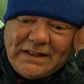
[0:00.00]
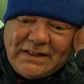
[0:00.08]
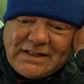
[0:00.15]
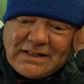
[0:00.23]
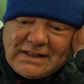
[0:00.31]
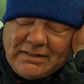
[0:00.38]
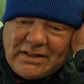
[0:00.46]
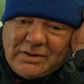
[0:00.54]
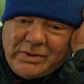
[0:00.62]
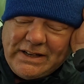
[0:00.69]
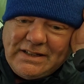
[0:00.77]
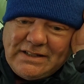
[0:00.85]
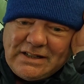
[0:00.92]
and it's kept the
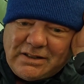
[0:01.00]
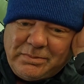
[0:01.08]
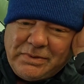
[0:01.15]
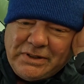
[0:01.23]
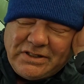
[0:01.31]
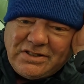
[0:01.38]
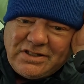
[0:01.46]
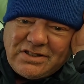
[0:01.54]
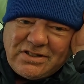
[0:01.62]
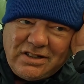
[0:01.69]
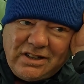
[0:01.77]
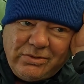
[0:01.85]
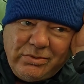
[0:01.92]
wind out, but it just
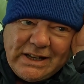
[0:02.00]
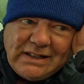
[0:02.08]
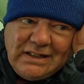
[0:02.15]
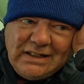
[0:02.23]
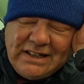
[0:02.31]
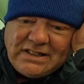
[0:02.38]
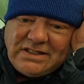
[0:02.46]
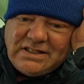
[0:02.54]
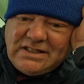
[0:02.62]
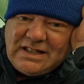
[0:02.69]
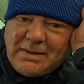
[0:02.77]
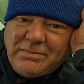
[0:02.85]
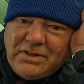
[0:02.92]
sort of regulates your
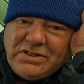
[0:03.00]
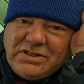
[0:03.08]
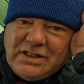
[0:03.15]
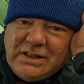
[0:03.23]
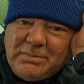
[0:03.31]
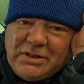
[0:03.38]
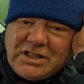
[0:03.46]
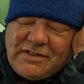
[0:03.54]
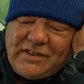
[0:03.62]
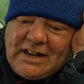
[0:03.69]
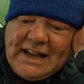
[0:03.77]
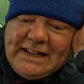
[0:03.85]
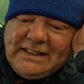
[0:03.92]
temperature. But it's
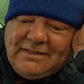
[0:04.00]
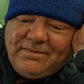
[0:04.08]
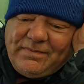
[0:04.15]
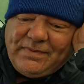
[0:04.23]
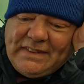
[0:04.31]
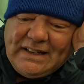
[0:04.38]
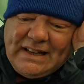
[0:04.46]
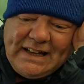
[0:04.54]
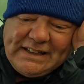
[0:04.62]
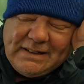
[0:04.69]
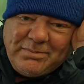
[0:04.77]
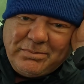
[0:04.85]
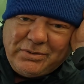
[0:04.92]
for high
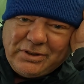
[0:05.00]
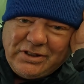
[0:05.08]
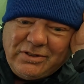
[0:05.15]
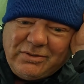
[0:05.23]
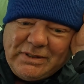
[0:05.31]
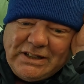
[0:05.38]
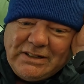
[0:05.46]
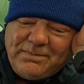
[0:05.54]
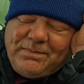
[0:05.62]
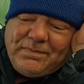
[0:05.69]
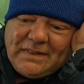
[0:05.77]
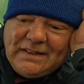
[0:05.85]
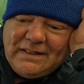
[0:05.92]
input, you know, when you,
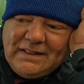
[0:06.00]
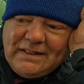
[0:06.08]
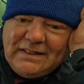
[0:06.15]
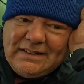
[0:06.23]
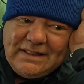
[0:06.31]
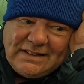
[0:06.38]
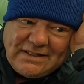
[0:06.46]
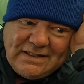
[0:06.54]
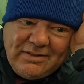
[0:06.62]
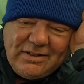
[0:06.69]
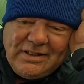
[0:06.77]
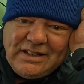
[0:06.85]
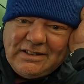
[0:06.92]
let's say
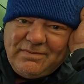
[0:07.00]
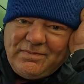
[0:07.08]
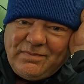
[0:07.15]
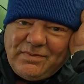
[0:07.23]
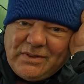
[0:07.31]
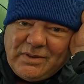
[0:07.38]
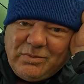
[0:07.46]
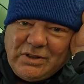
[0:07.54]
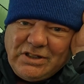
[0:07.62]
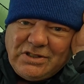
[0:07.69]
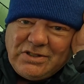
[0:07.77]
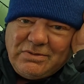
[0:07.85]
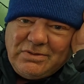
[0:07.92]
when you're
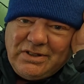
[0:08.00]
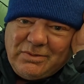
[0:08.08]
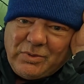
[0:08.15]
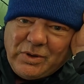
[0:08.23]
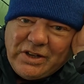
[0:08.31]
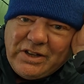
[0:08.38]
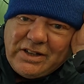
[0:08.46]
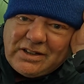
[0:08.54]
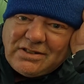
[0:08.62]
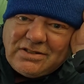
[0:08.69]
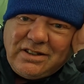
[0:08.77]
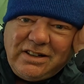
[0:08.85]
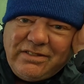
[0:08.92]
doing the work
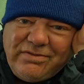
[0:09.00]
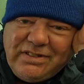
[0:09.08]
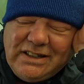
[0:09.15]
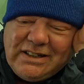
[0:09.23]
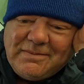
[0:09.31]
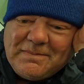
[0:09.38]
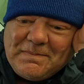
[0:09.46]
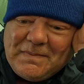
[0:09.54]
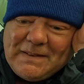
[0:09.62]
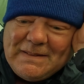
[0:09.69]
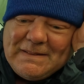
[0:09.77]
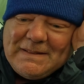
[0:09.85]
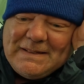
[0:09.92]
sort of thing.
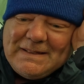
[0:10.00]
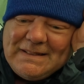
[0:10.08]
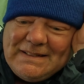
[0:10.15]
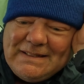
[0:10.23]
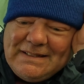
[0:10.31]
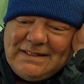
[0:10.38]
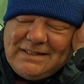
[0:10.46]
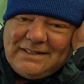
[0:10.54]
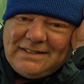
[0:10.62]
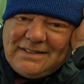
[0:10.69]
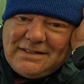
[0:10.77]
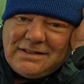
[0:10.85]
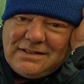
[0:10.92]

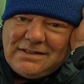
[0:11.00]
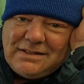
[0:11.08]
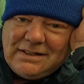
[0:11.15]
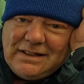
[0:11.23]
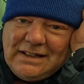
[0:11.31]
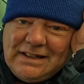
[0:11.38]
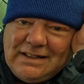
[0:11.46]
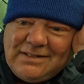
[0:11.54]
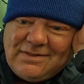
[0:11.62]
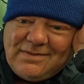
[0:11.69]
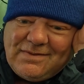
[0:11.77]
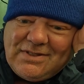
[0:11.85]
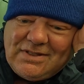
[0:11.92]
And yeah,
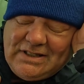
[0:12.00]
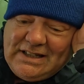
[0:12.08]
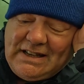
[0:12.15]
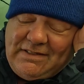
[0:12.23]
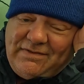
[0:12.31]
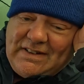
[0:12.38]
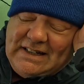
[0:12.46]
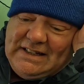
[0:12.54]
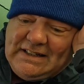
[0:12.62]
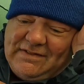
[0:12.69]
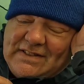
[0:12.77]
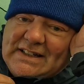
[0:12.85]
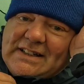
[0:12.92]
so yeah,
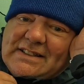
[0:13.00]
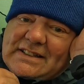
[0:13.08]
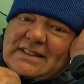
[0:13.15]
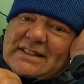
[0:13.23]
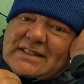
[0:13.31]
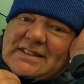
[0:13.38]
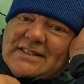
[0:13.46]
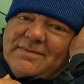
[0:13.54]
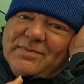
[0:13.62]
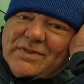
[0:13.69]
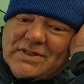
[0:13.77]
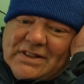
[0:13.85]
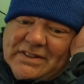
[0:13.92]
I've liked this.
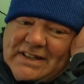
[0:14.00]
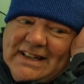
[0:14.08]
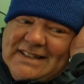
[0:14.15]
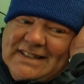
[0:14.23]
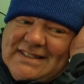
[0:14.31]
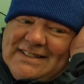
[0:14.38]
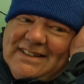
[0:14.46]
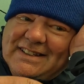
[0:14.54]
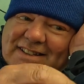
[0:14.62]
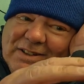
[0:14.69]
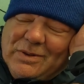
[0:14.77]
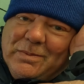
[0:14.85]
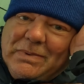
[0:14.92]
So this and the
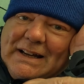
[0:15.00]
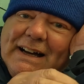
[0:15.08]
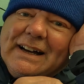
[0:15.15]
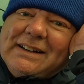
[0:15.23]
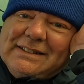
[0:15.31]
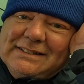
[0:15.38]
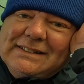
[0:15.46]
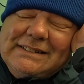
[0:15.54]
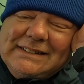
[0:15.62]
new pack,